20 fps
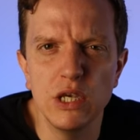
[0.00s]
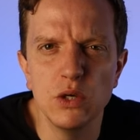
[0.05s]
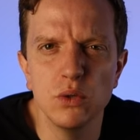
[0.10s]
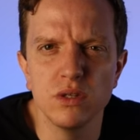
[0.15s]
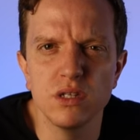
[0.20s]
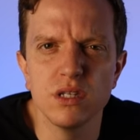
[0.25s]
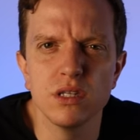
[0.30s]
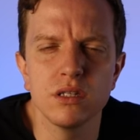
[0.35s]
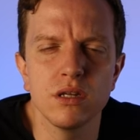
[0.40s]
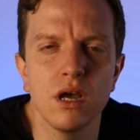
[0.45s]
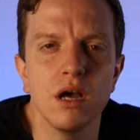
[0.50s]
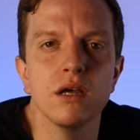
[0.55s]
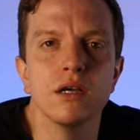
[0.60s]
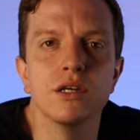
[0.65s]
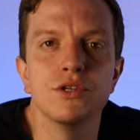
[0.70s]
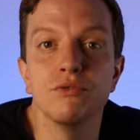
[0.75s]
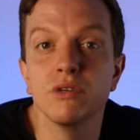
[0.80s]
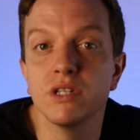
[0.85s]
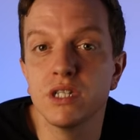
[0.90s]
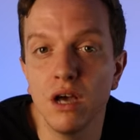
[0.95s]
your
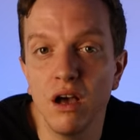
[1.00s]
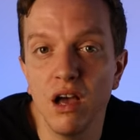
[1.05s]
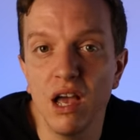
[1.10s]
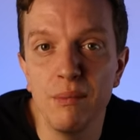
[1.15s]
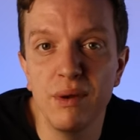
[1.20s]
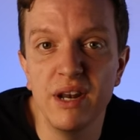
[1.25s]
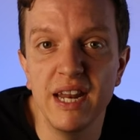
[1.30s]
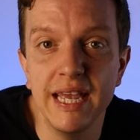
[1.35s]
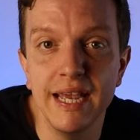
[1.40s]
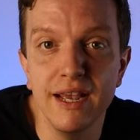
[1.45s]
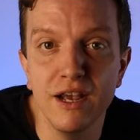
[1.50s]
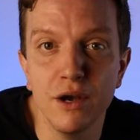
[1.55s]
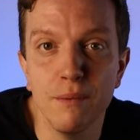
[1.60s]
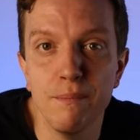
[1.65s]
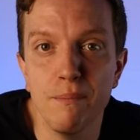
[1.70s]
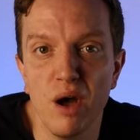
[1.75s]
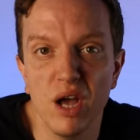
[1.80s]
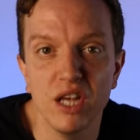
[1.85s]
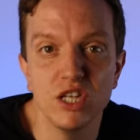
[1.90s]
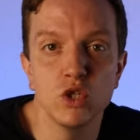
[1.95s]
desired retirement
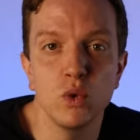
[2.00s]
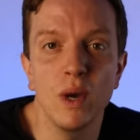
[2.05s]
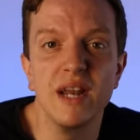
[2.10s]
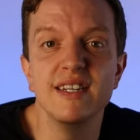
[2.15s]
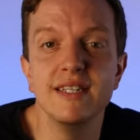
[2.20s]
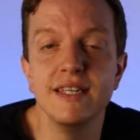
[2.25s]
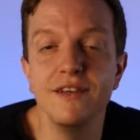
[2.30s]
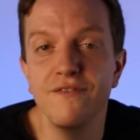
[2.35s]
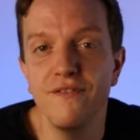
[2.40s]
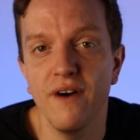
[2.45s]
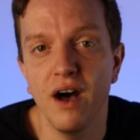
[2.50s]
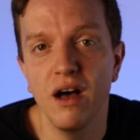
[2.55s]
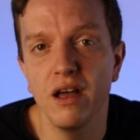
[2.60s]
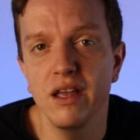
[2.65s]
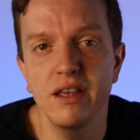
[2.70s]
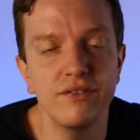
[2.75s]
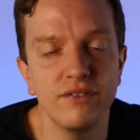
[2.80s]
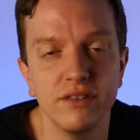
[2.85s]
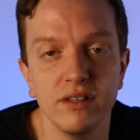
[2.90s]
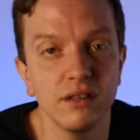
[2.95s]
income by
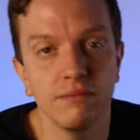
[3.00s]
25,